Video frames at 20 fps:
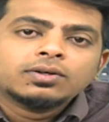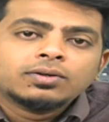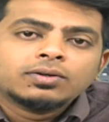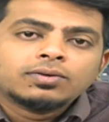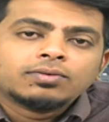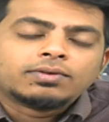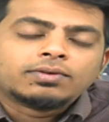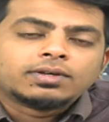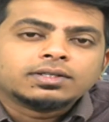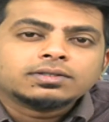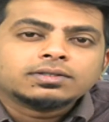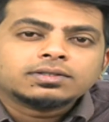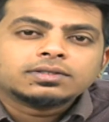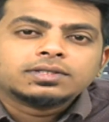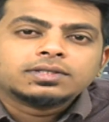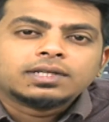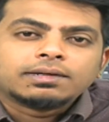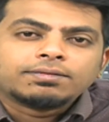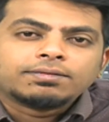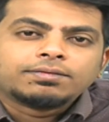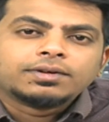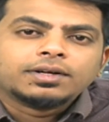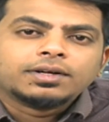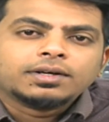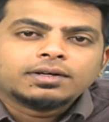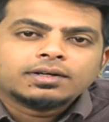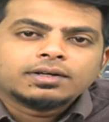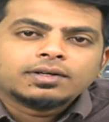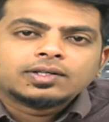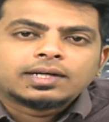One is definite,
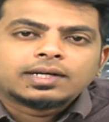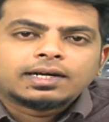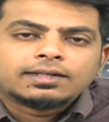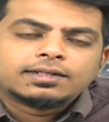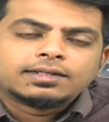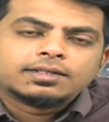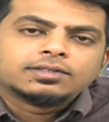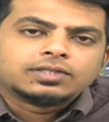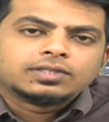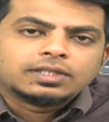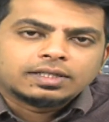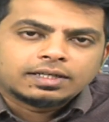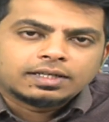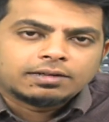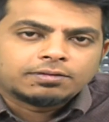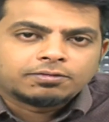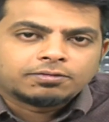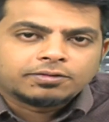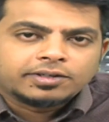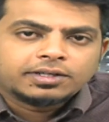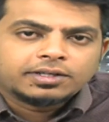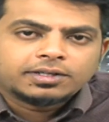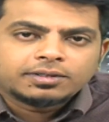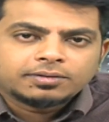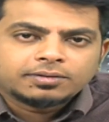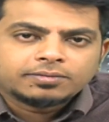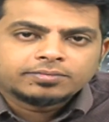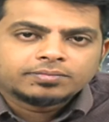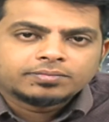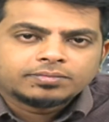the other is indefinite,
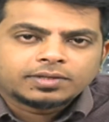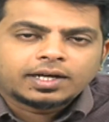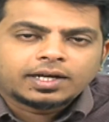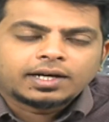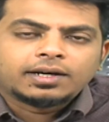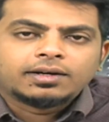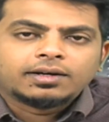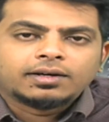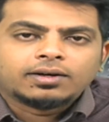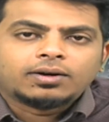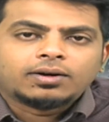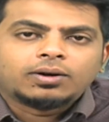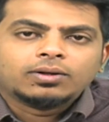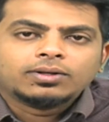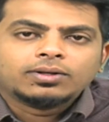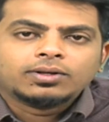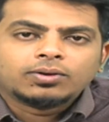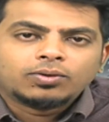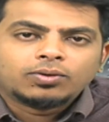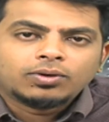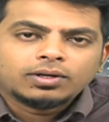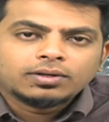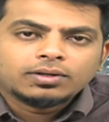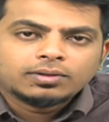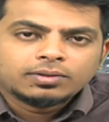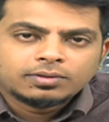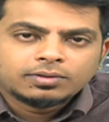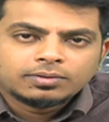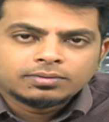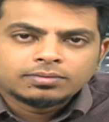and on the whole,
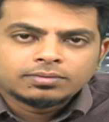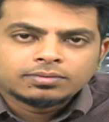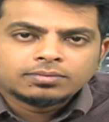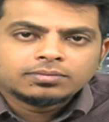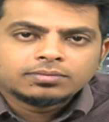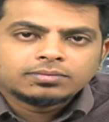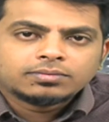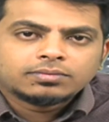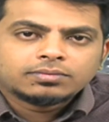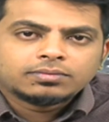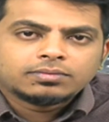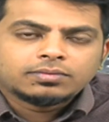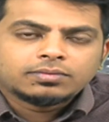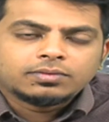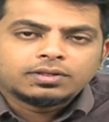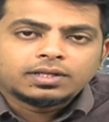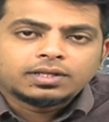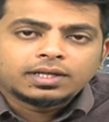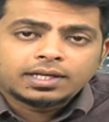the